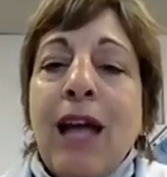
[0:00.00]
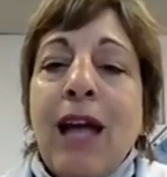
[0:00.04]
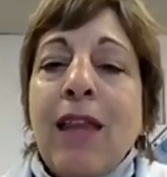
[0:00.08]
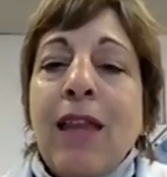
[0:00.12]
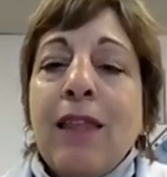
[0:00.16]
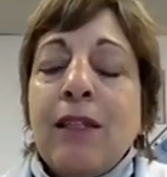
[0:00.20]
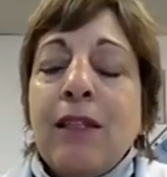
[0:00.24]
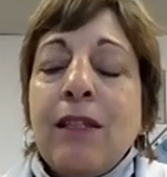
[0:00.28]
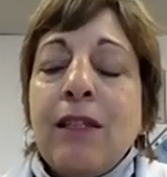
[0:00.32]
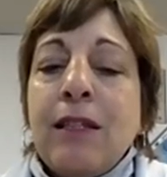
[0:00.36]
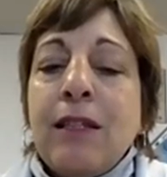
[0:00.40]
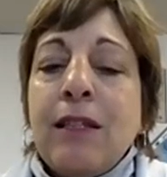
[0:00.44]

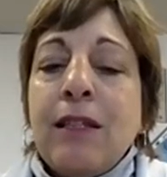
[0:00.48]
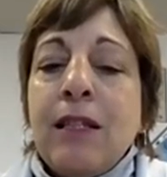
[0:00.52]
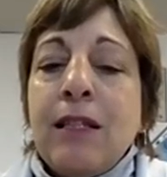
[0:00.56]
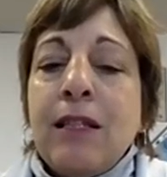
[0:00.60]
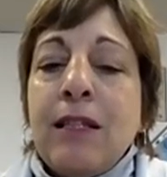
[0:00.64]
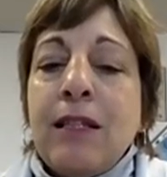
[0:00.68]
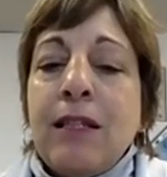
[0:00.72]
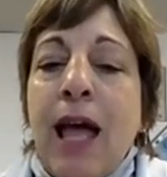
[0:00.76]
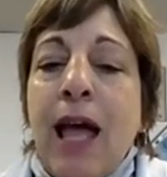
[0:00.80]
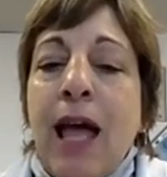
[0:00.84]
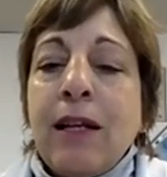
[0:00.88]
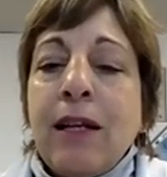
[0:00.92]
and
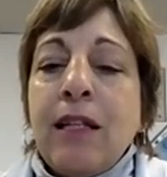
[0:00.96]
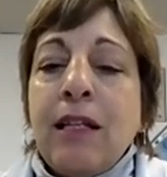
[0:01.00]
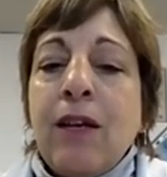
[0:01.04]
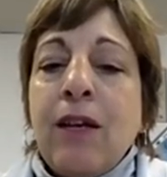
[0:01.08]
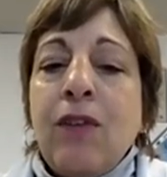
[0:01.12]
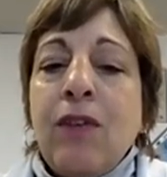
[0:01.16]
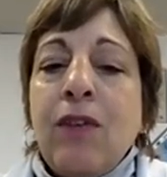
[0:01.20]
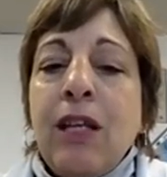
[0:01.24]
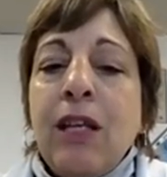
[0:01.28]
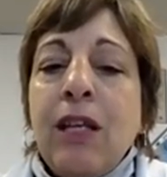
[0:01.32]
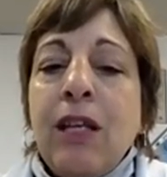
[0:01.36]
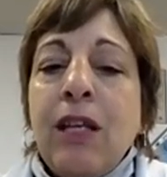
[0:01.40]
this
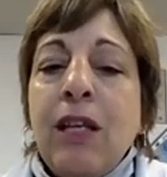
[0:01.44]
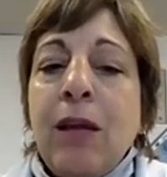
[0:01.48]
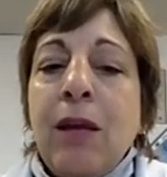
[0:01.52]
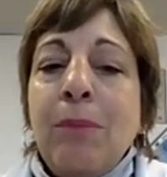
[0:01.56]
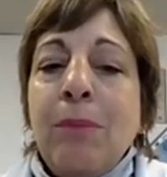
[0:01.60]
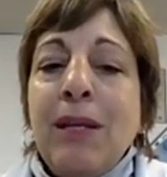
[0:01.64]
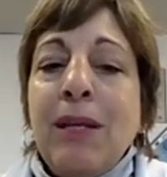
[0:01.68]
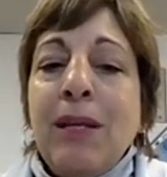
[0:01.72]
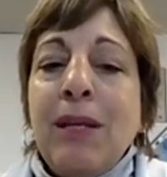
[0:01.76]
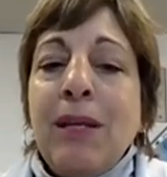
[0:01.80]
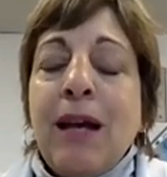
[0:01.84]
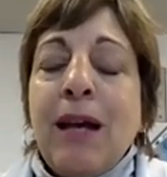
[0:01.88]
activity can
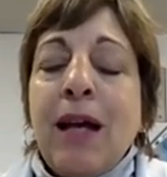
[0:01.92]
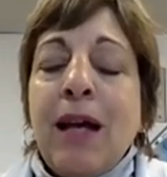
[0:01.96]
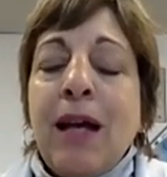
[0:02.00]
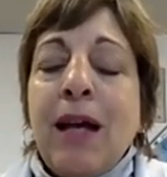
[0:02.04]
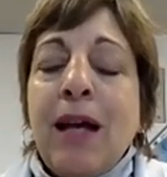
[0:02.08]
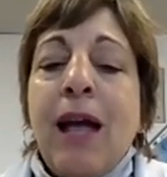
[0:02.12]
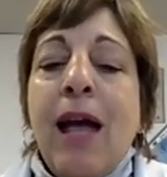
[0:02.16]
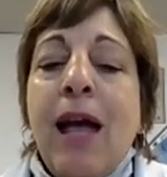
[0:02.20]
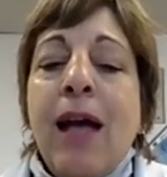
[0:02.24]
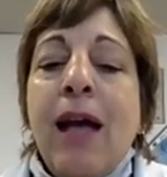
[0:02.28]
be done